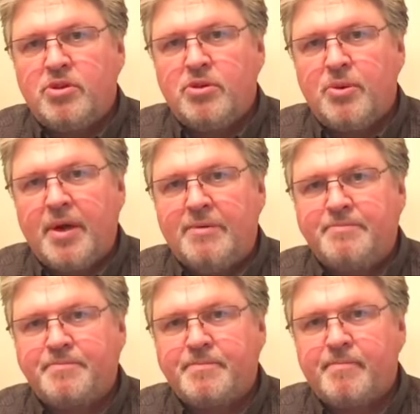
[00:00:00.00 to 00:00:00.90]
to it
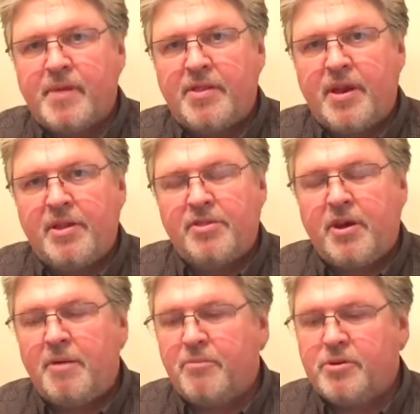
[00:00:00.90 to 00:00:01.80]
that I
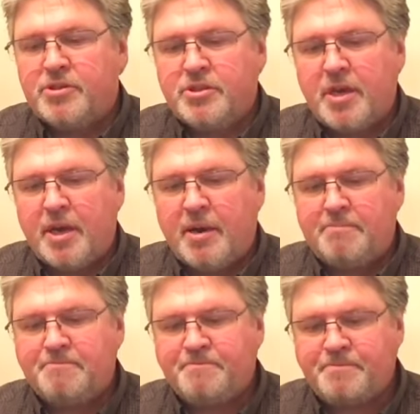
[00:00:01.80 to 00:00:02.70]
thought was
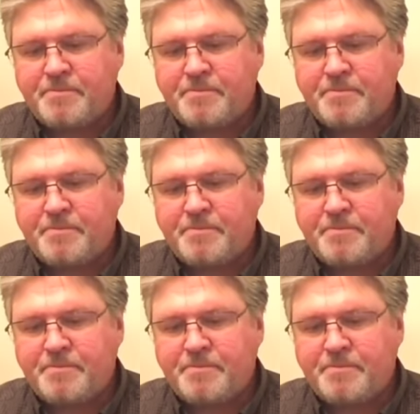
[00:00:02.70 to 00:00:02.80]
um,